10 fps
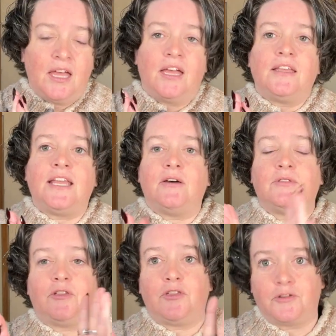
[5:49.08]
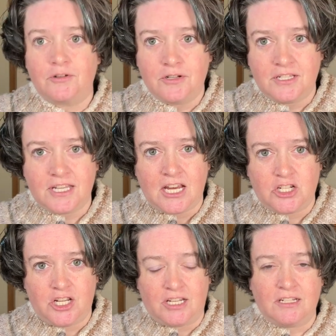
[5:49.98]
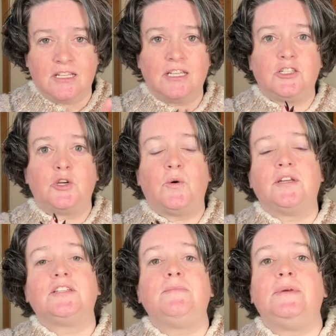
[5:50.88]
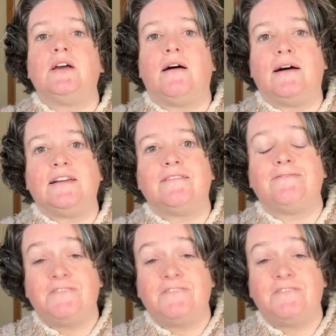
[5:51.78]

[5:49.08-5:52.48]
Now, the third session is going to be on